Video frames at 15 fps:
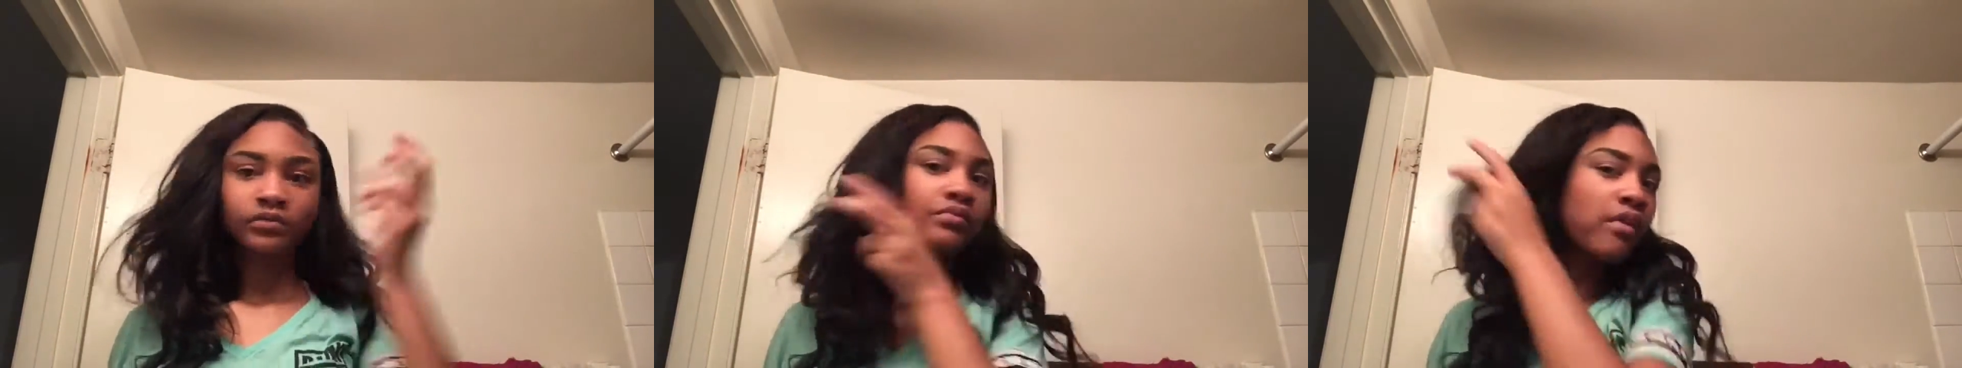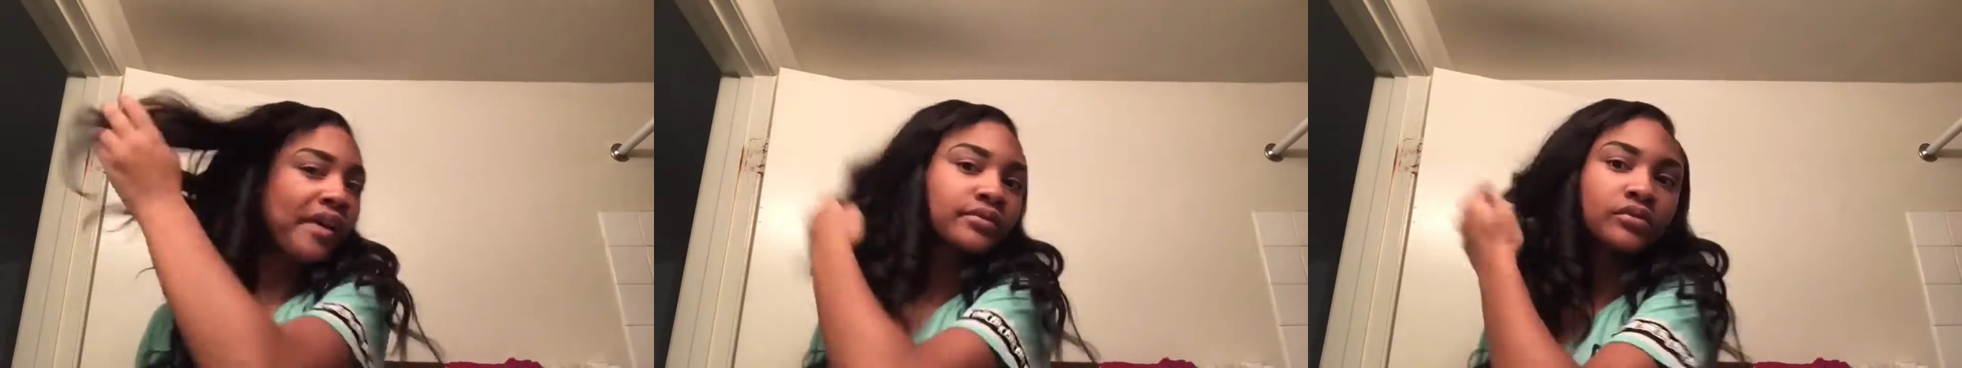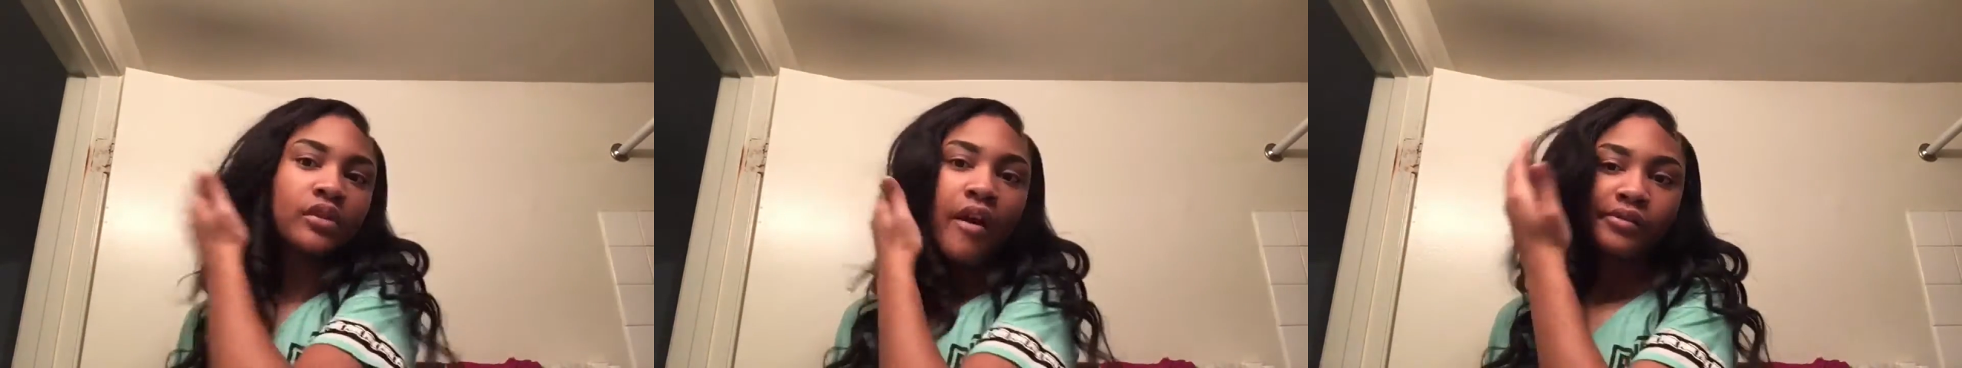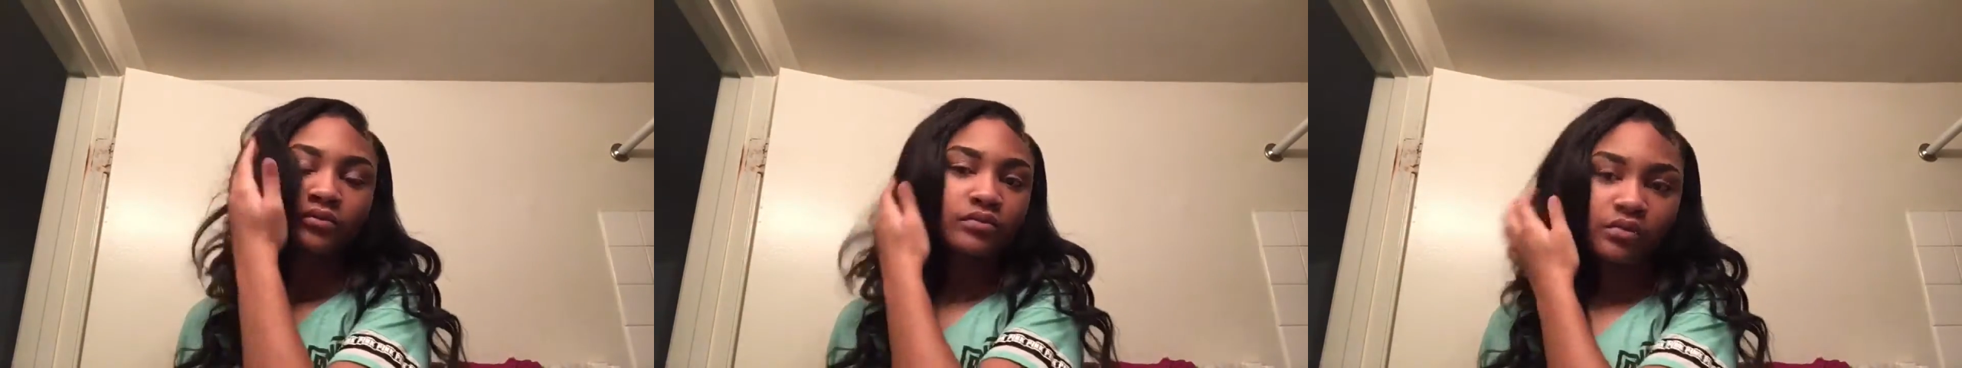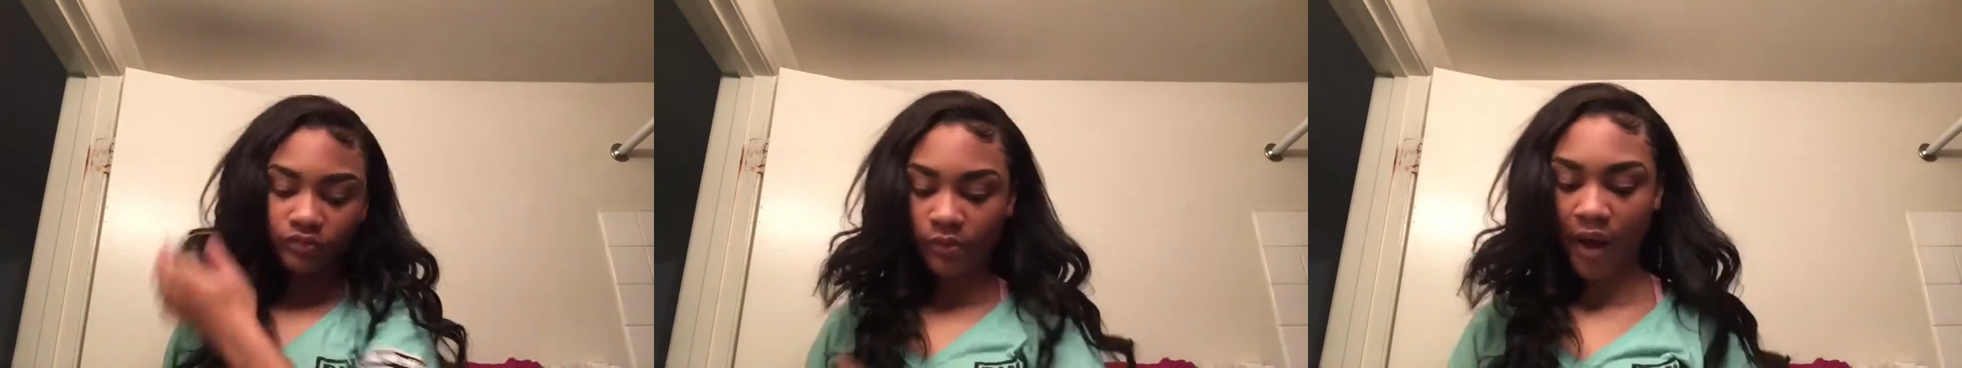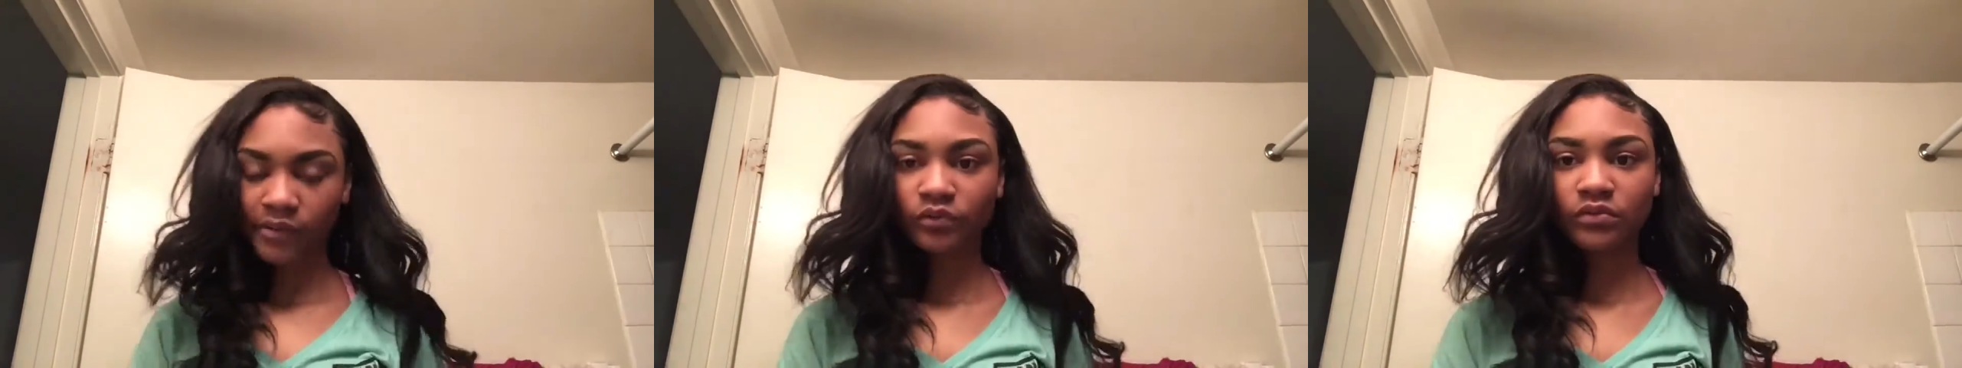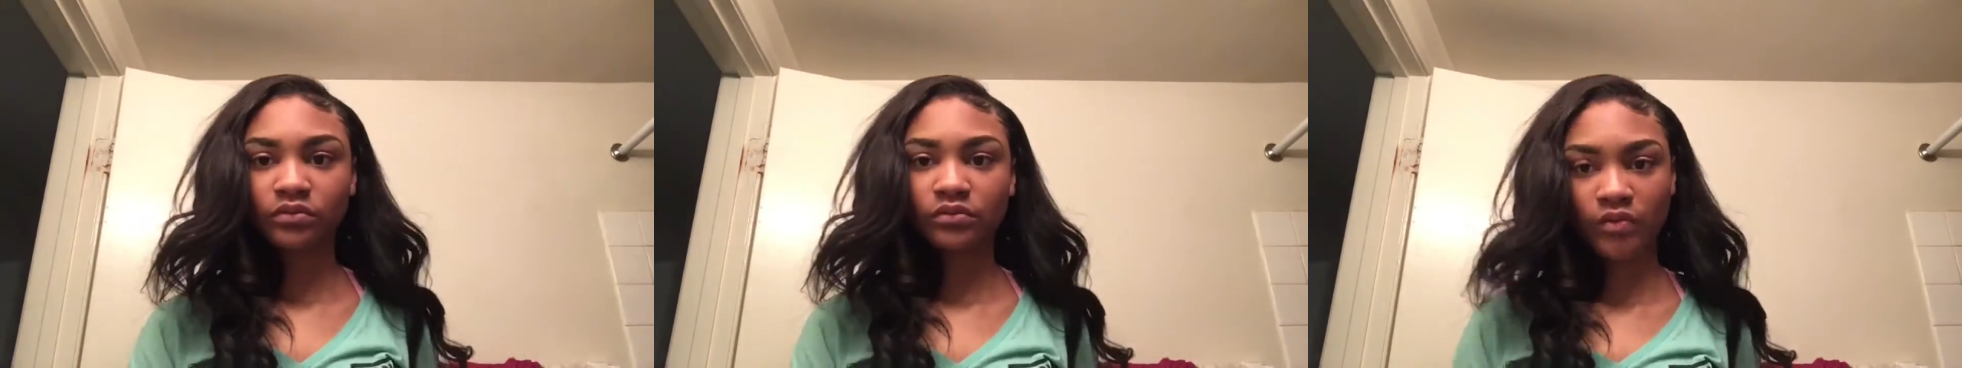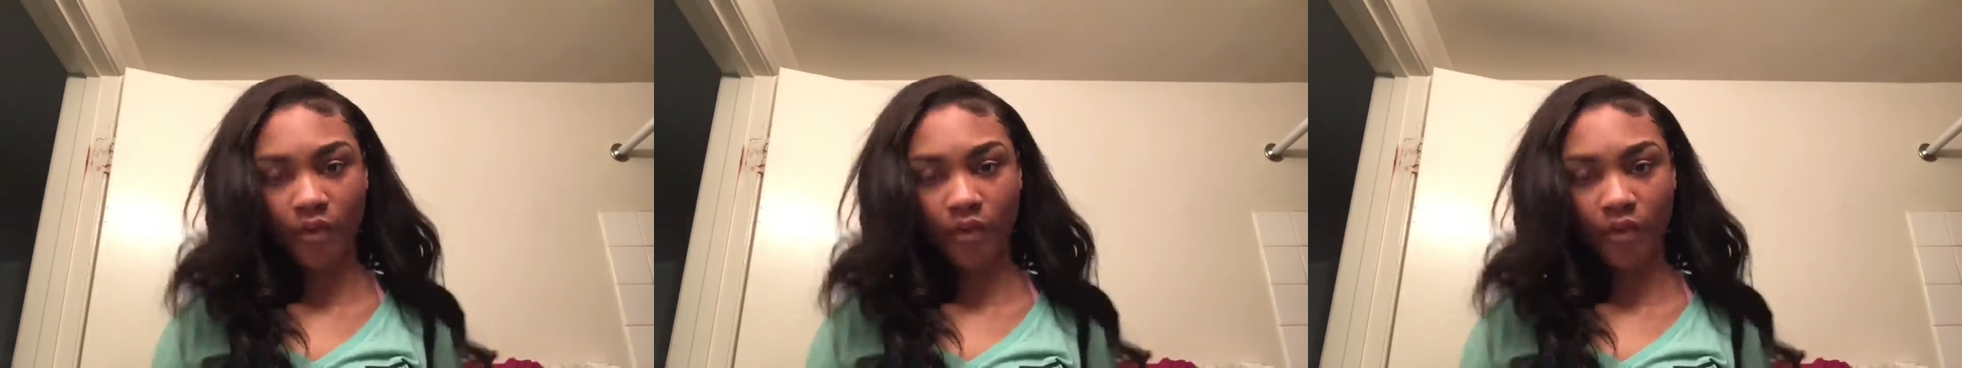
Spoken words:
I suggest putting